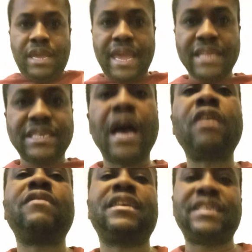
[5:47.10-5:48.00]
gets
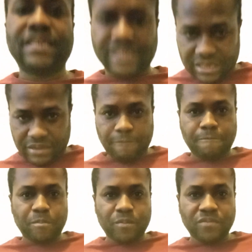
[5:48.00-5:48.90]
out of the system.
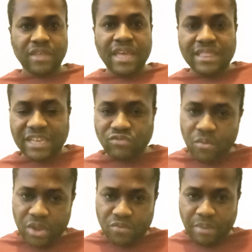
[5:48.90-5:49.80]
That's why
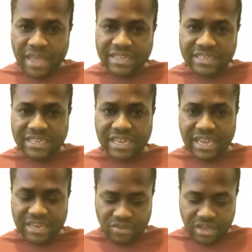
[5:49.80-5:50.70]
when you buy this
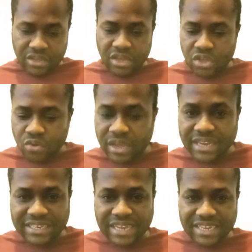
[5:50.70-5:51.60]
chicken, you
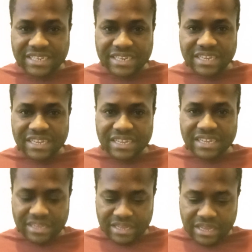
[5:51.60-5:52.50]
can taste
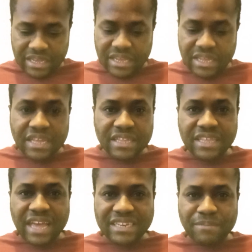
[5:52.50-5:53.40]

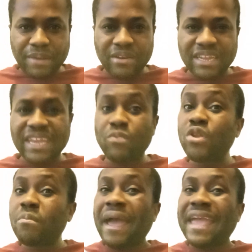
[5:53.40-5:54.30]
the antibiotic
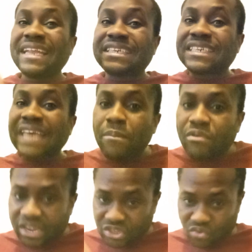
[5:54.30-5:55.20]
when you buy in some
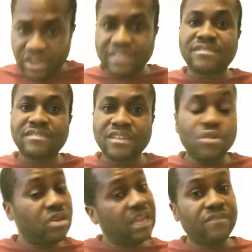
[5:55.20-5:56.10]
restaurants,
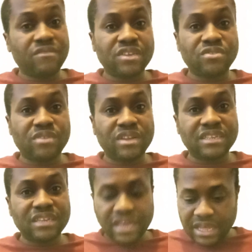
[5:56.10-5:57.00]
not every restaurant.
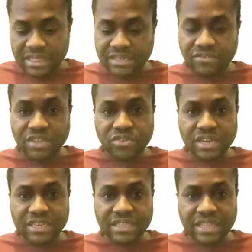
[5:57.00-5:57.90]
This
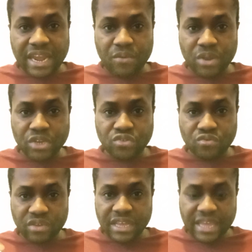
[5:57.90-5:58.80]
restaurant that I went to
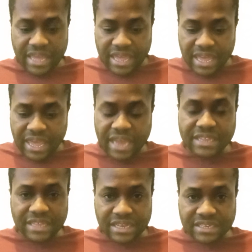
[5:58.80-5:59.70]

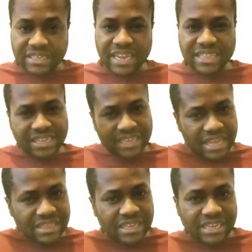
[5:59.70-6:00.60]
had this, and there's
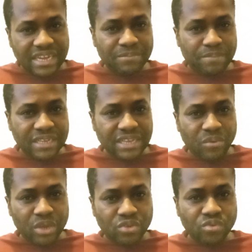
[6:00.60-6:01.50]
another deli place I
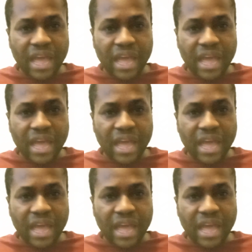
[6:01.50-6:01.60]
went to,